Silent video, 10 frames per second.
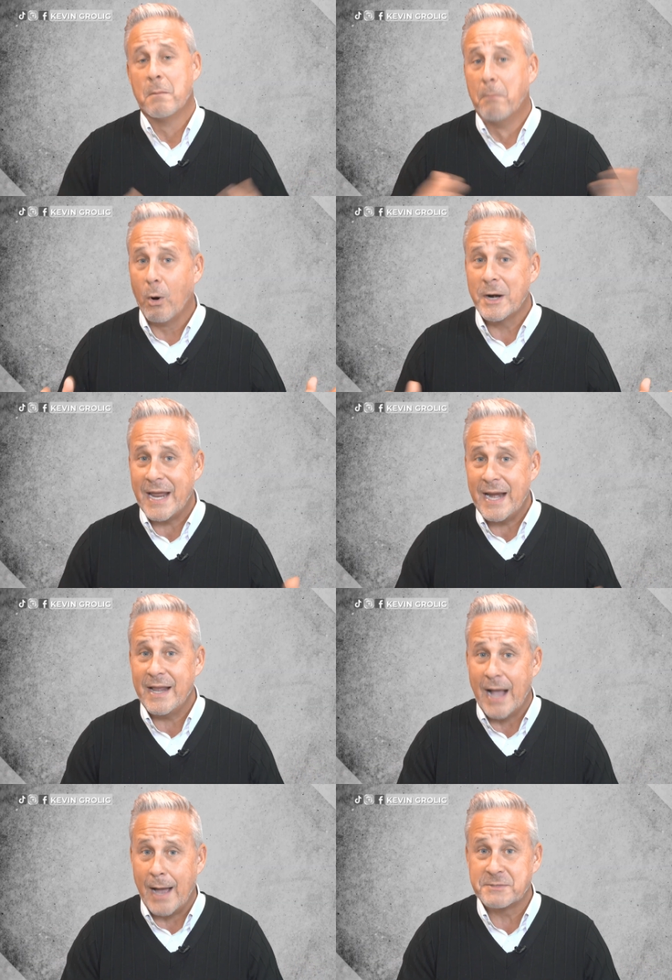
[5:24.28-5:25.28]
more
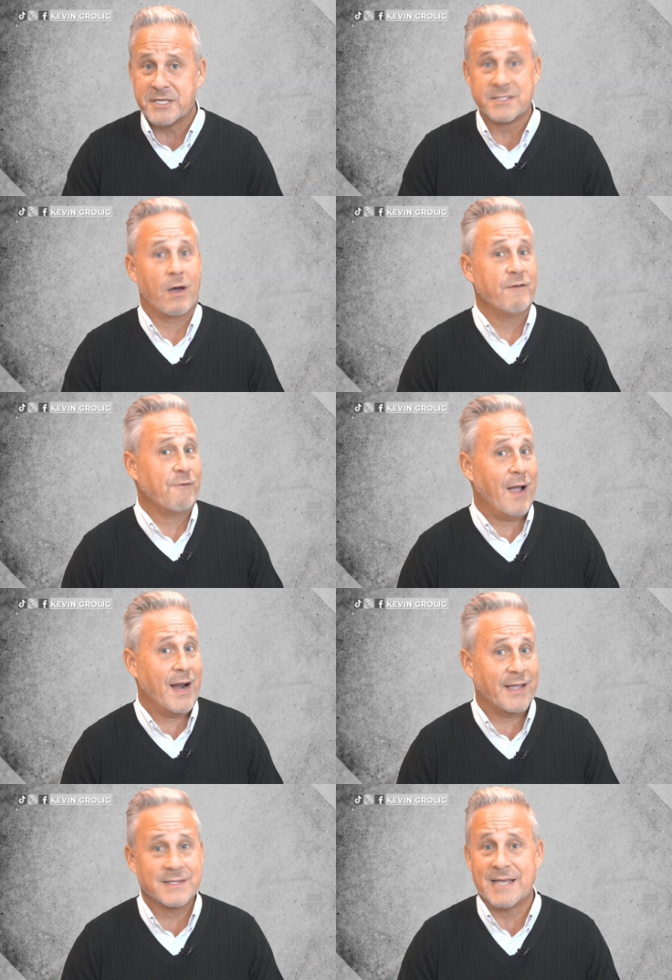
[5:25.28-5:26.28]
dating options on
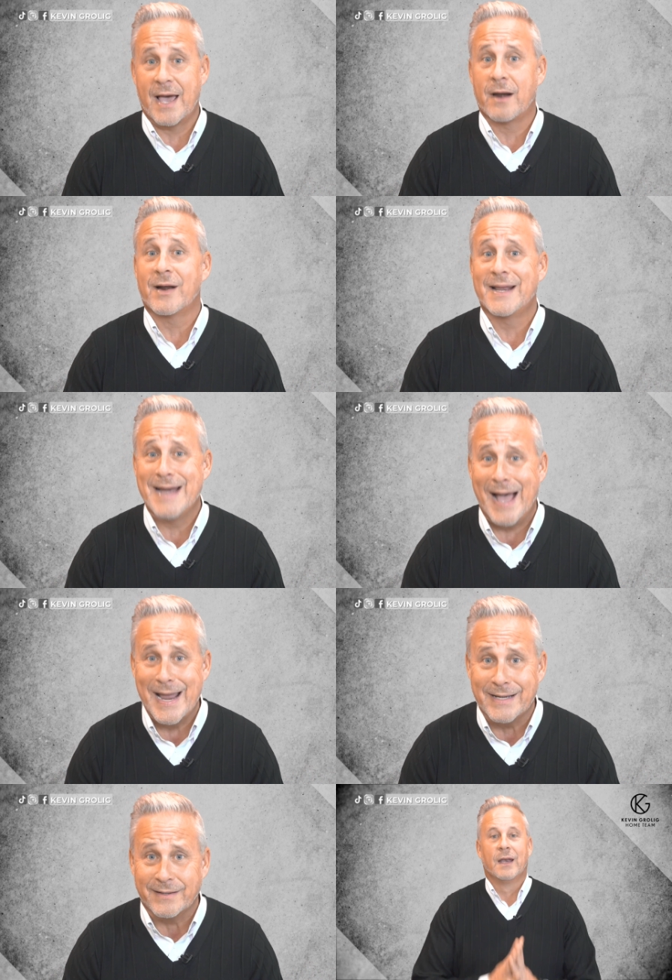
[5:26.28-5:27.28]
Friday and Saturday
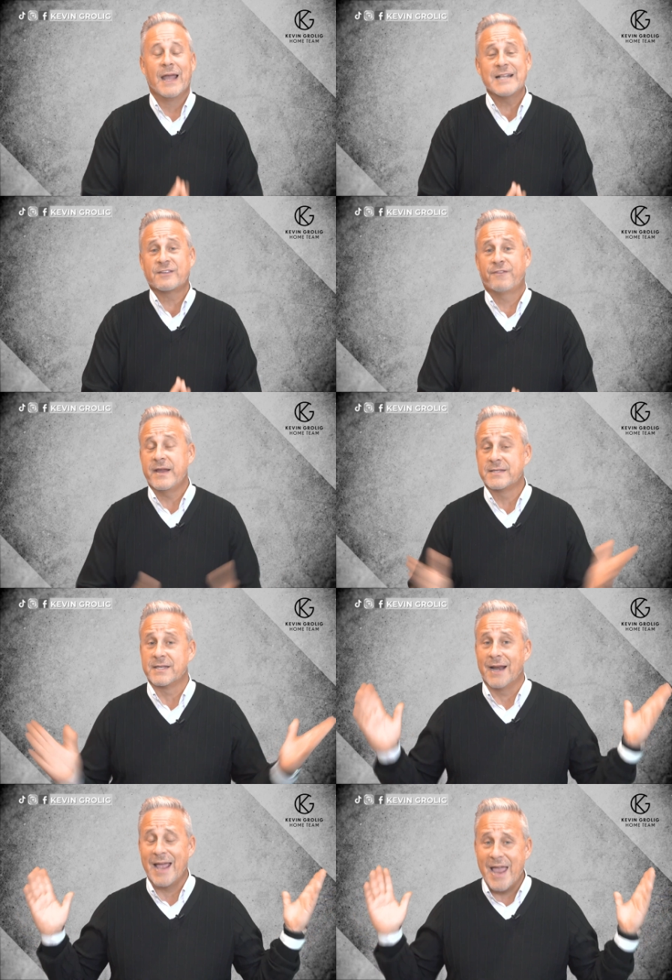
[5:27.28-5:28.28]
night. Let's face
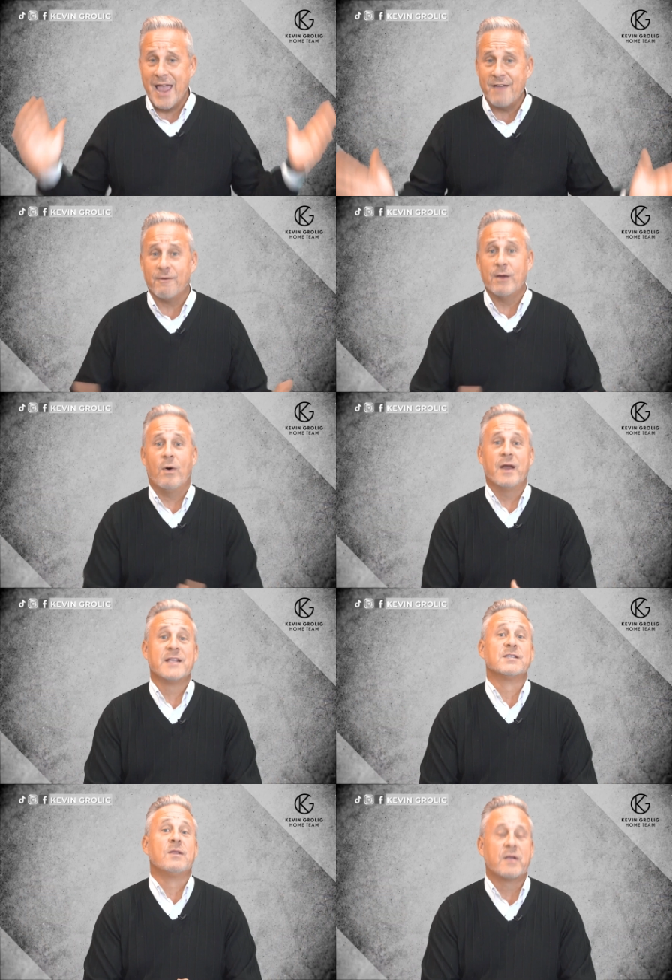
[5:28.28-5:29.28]
it, everyone
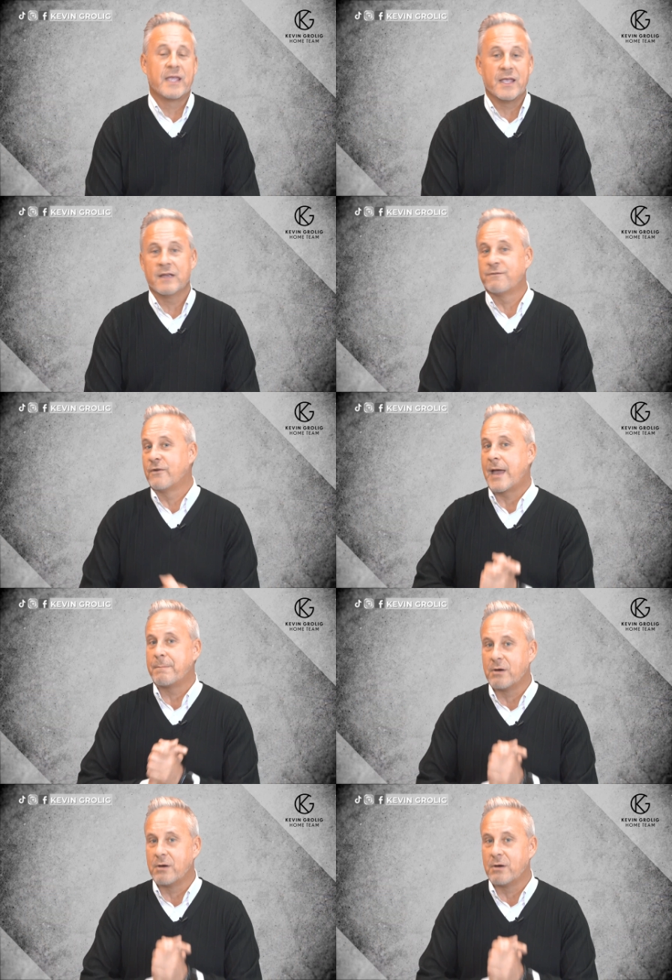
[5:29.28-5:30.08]
is looking for that